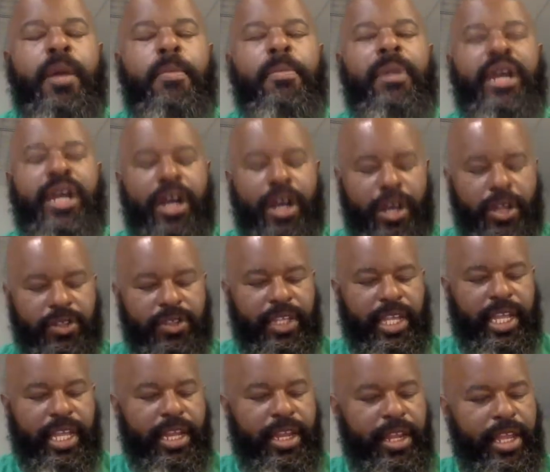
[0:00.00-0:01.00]
because
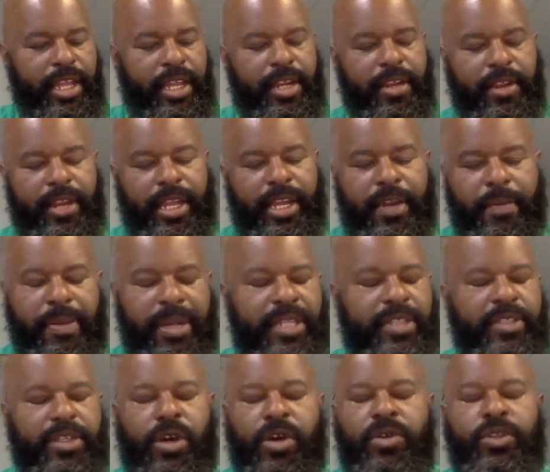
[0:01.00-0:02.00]
it
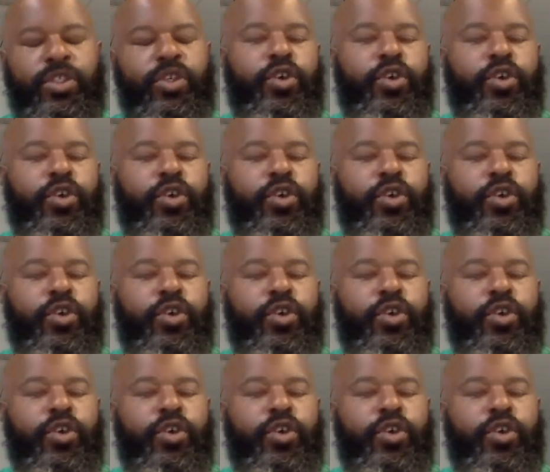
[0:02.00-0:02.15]
depends on